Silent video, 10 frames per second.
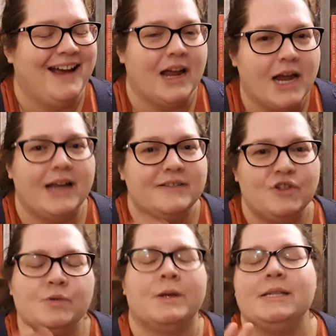I kind of
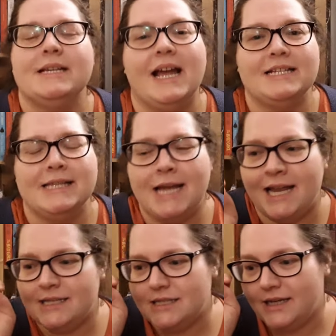just wanted to get to the
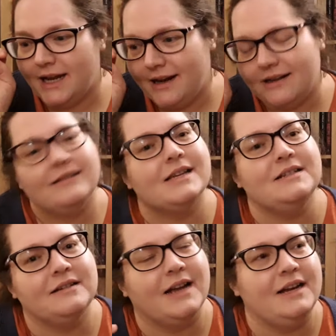end and get it
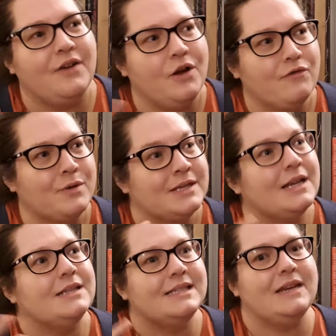kind of over with and,
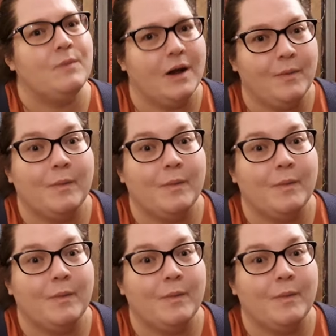and see where